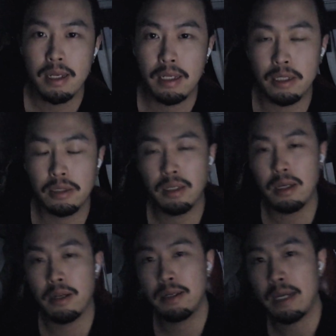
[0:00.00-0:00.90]
in
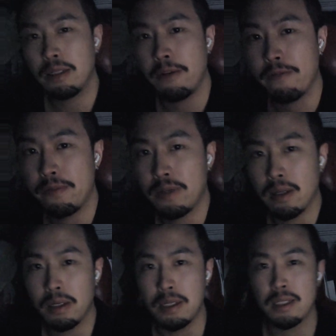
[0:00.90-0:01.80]
the
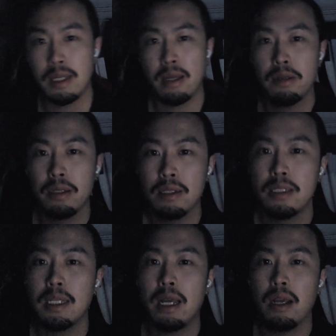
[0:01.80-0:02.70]
1950s. Instead,
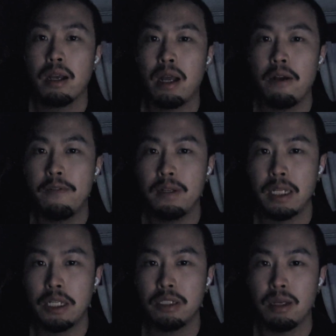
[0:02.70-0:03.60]
that
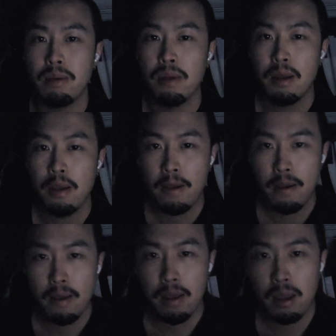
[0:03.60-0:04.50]
confrontation
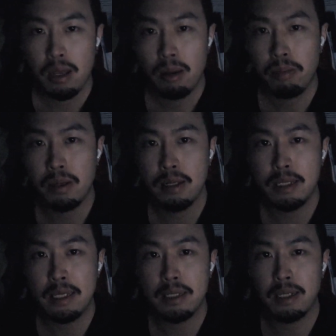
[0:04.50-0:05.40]

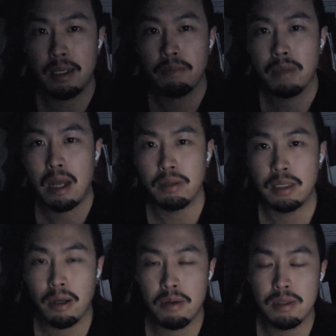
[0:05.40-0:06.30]
persisted
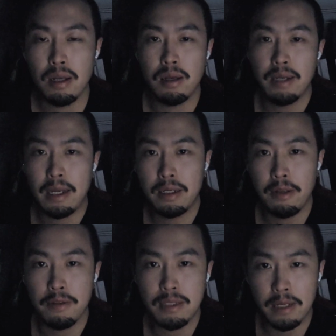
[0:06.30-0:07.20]
until the
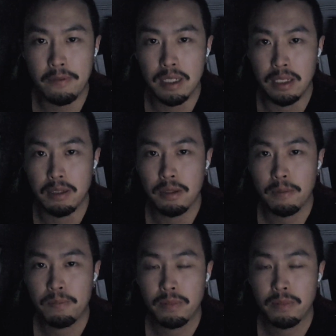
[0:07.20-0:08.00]
1970s,